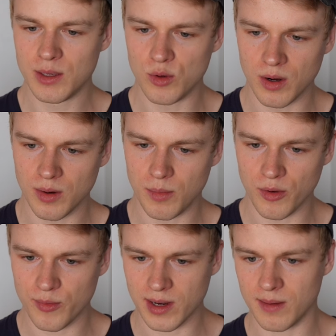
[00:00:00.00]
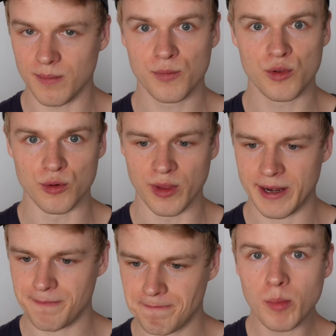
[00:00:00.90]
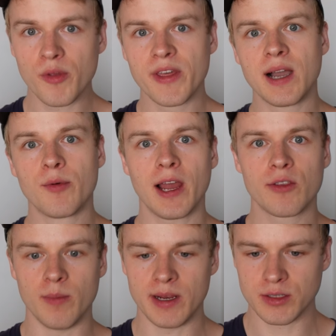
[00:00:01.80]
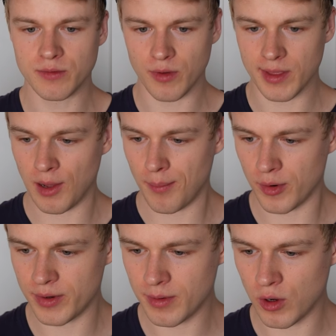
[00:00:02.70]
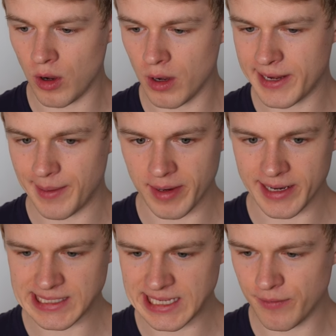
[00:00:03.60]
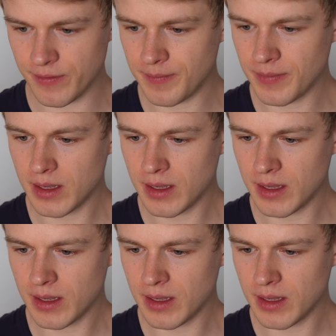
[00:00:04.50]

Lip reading: You're most welcome to do that. One more thing I would like to mention for the outbound call template itself.